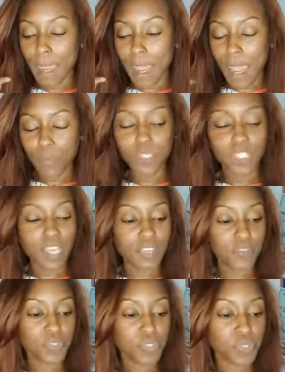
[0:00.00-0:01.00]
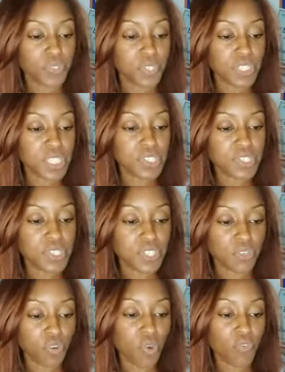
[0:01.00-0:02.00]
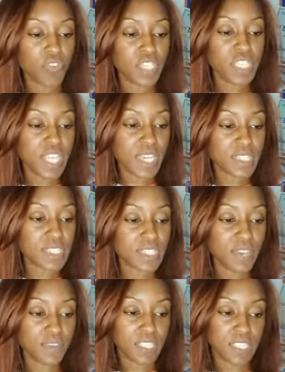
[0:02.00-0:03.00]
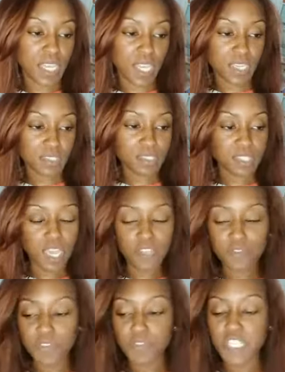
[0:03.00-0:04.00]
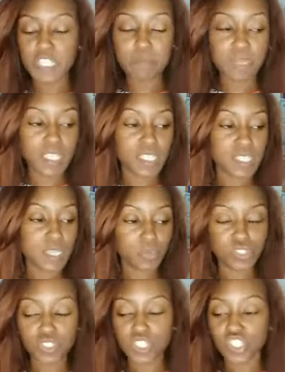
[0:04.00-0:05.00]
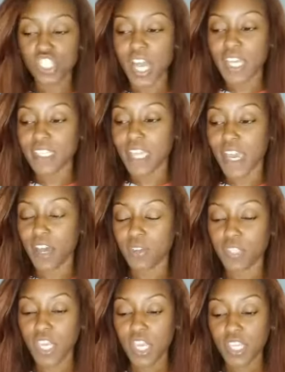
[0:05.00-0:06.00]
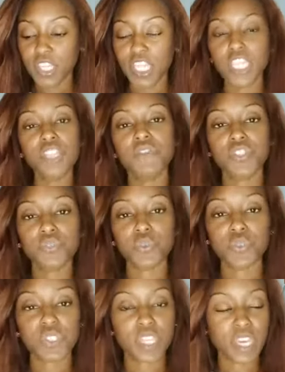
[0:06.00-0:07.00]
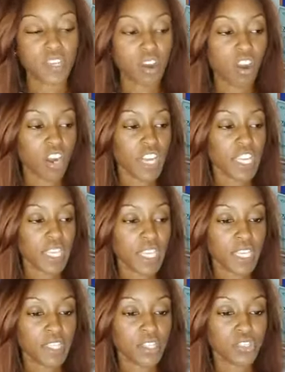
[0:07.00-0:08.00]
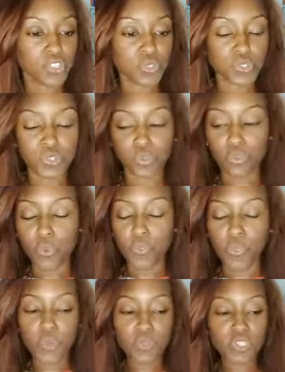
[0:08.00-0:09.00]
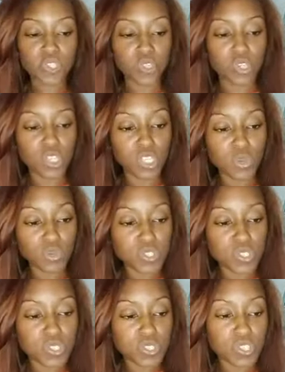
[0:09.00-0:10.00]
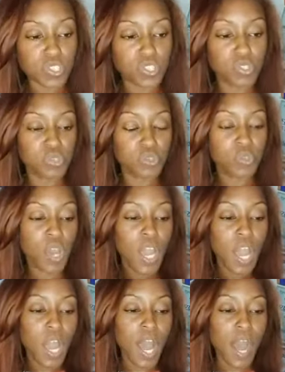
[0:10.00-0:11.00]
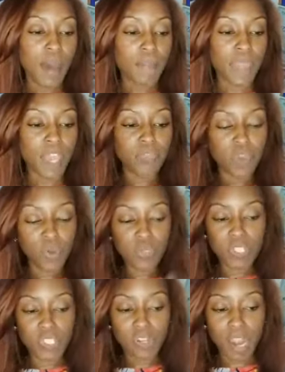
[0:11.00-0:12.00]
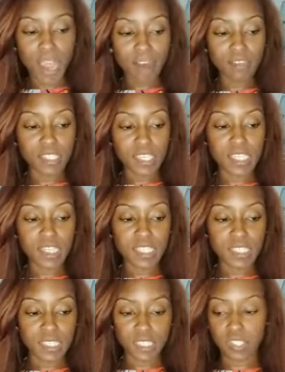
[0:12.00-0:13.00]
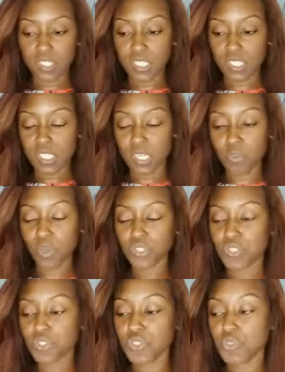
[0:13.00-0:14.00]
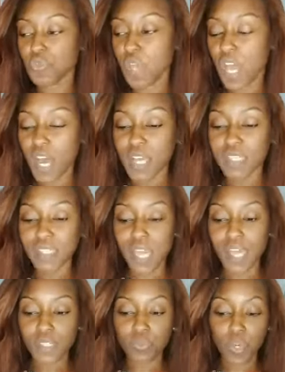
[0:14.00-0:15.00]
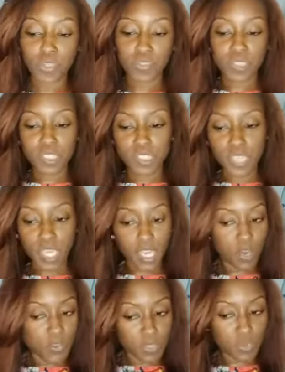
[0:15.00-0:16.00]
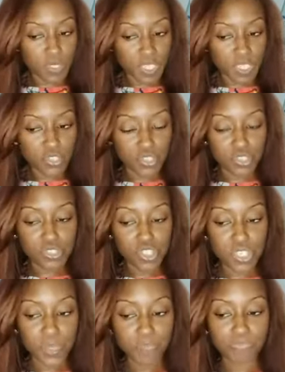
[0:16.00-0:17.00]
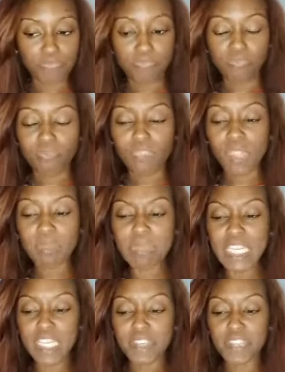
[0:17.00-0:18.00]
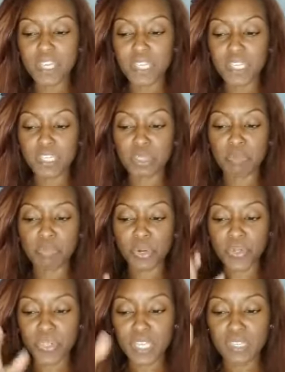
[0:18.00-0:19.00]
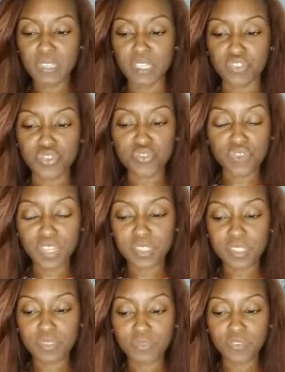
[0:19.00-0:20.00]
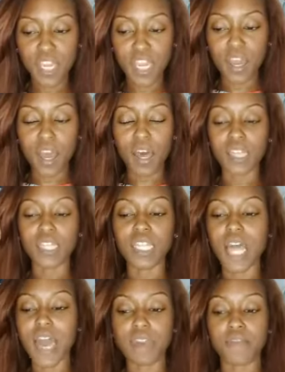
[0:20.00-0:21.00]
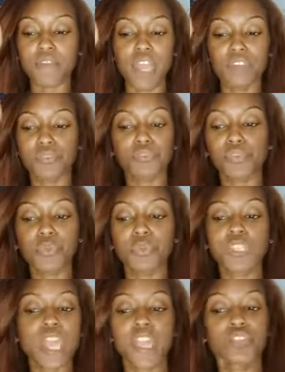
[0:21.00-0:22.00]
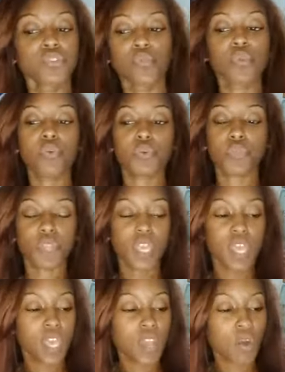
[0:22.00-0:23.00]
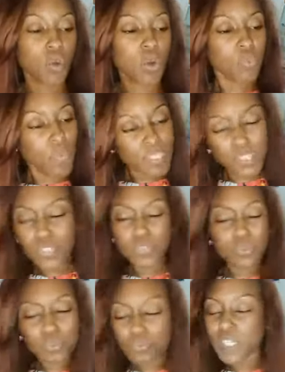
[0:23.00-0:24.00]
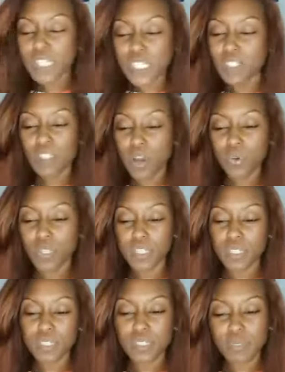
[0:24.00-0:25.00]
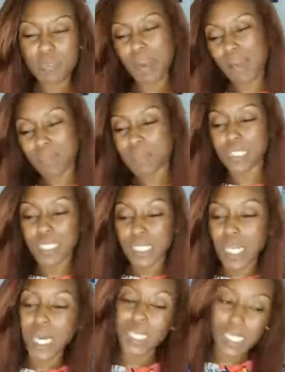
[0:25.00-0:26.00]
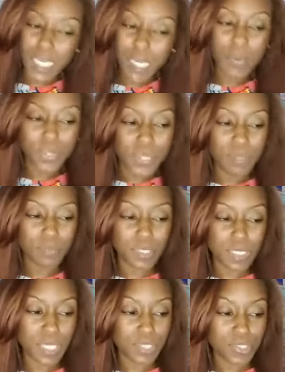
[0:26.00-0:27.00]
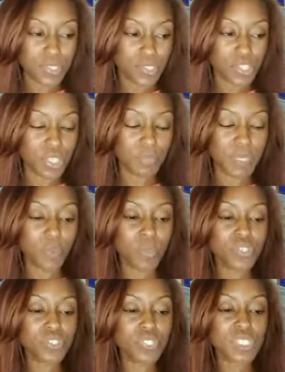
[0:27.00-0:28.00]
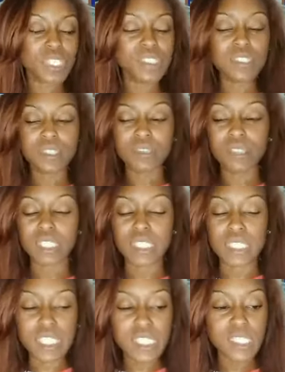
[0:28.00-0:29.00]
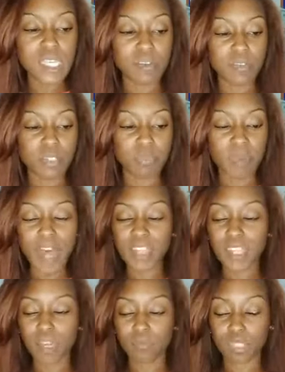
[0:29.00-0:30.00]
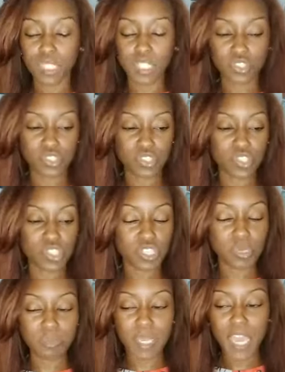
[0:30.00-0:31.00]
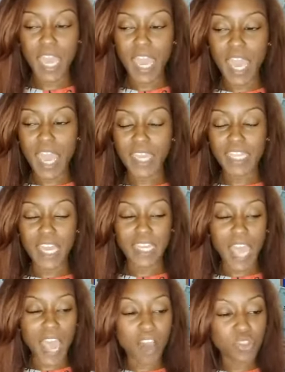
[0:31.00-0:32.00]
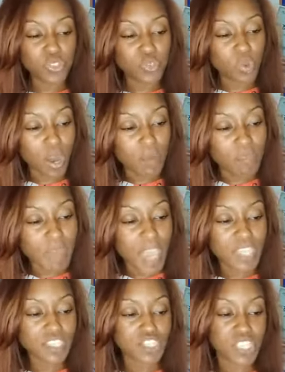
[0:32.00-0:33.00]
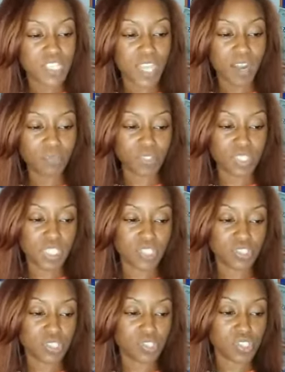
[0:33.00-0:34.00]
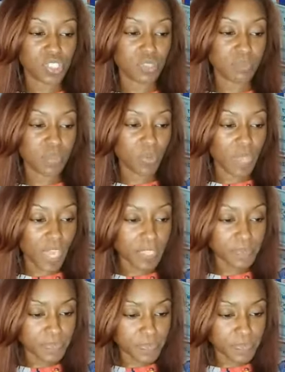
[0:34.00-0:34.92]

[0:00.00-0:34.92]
I would like for you to consider over the next seven days. Take 15 minutes and I want you to jot down the individuals that are in your circle, those that are closest to you, um, and those that are out in the distance. And I want you to assign whether this is a healthy relationship meaning that it is birthing constructive uh, life and fruit and growth, or whether you really know that this is probably an unhealthy relationship. And I want you to consider the details about that relationship and, and how you are managing that relationship, okay?